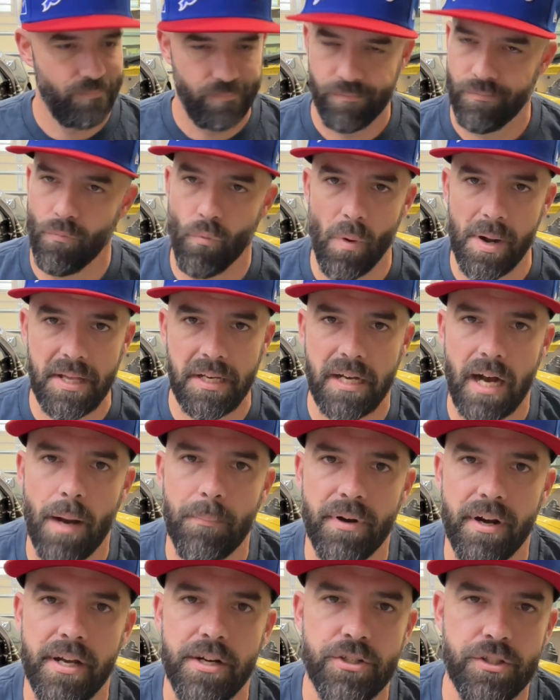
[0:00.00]
Winning
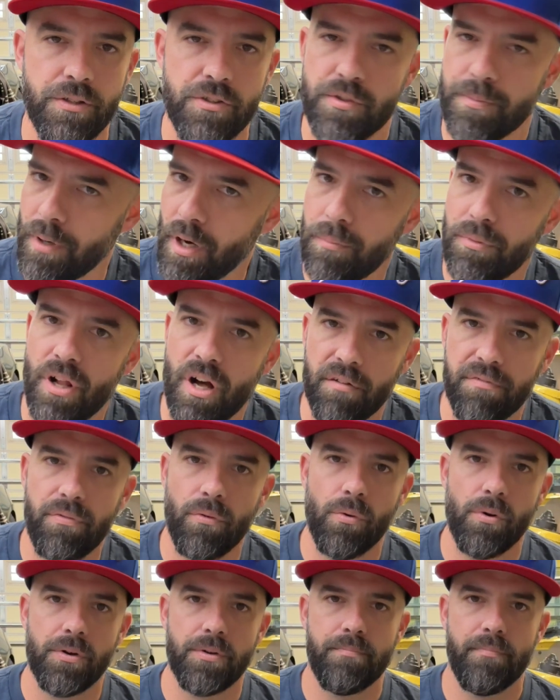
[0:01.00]
combination, small block
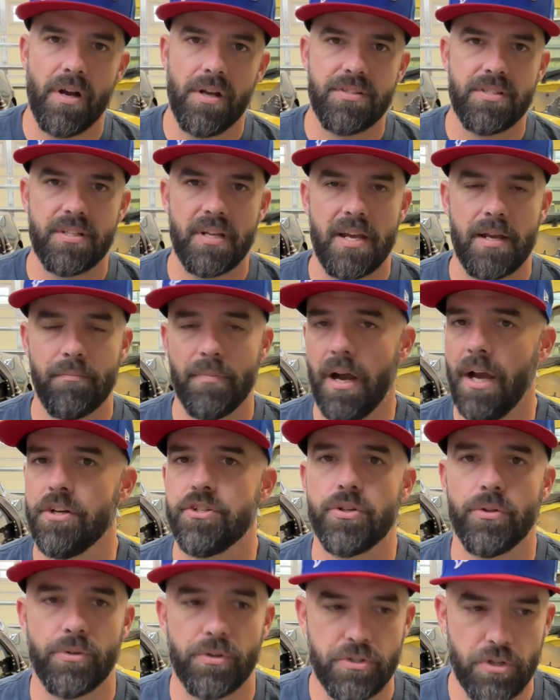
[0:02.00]
Ford Mustang
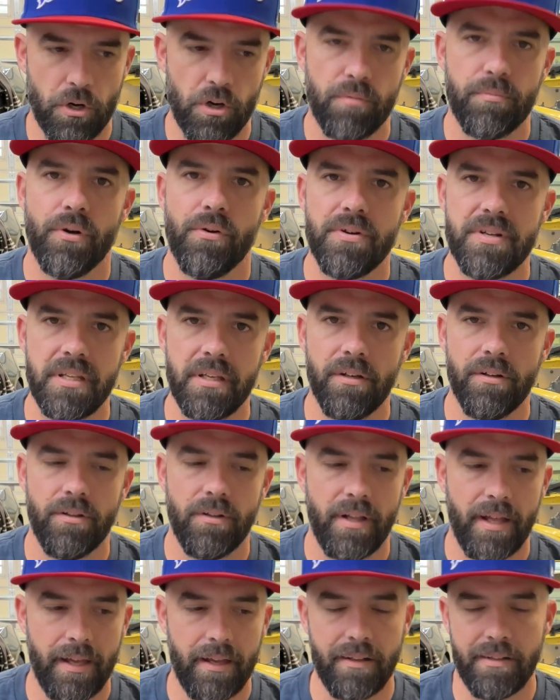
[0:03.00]
modular turbo
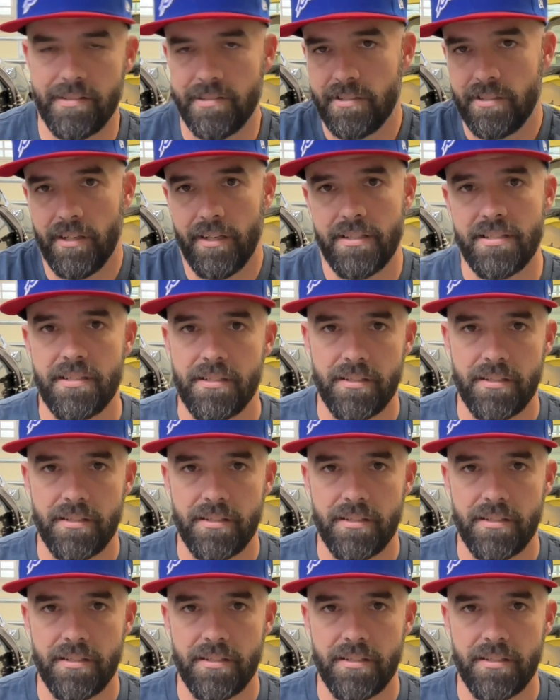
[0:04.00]
deal, and it's